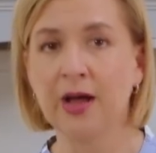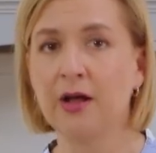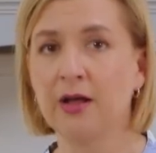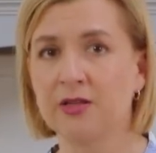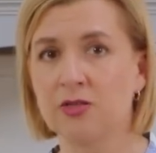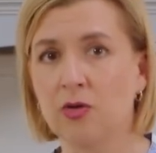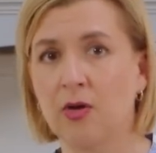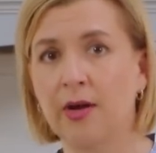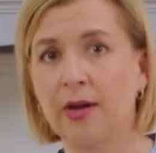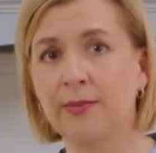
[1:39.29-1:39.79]

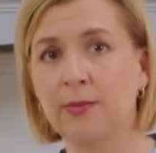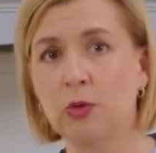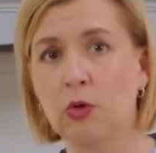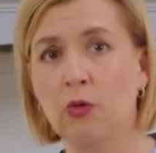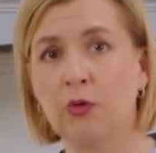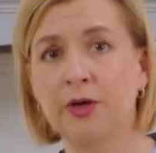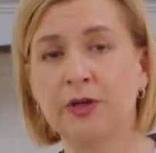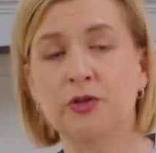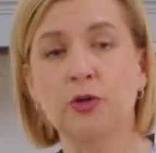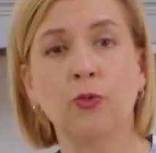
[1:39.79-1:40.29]
So I'm
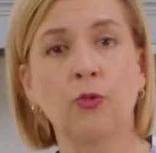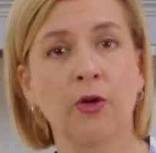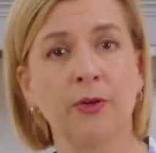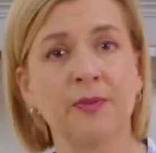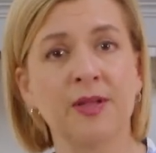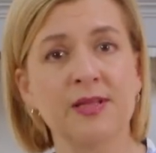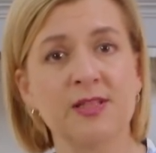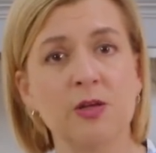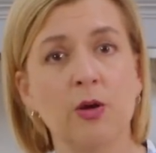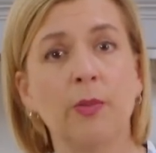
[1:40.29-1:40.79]
going to warm
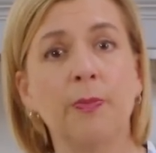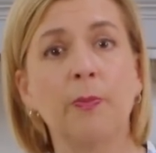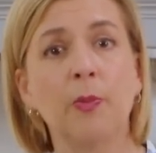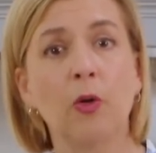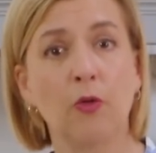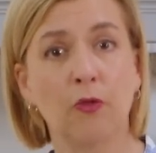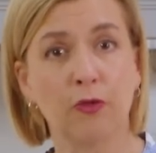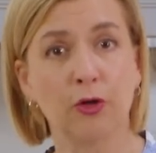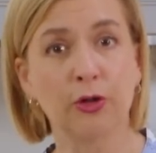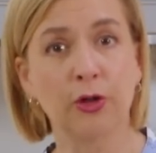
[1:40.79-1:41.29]
this up
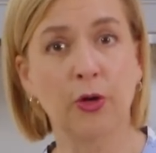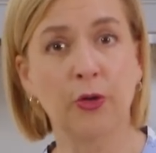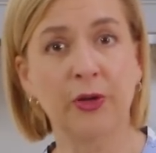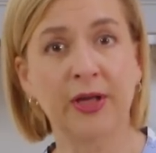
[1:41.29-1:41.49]
over low